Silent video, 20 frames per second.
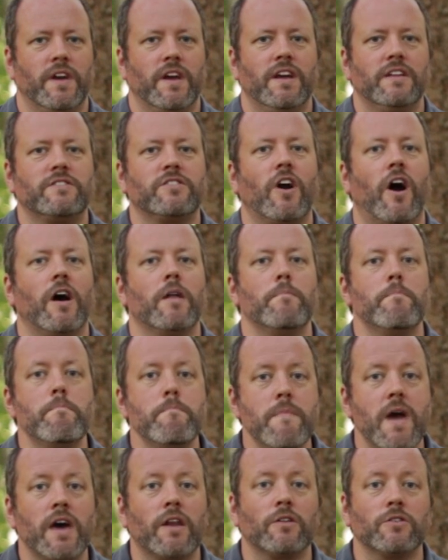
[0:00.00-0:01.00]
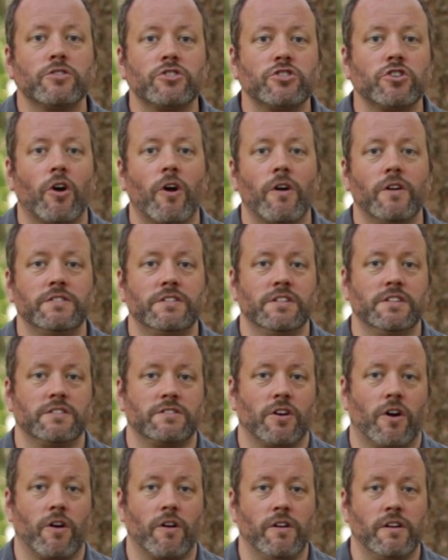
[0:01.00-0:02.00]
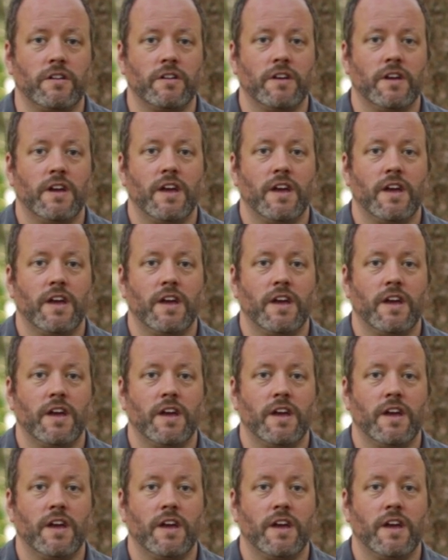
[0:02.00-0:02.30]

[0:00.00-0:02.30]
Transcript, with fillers: It's got metal shards in its heart,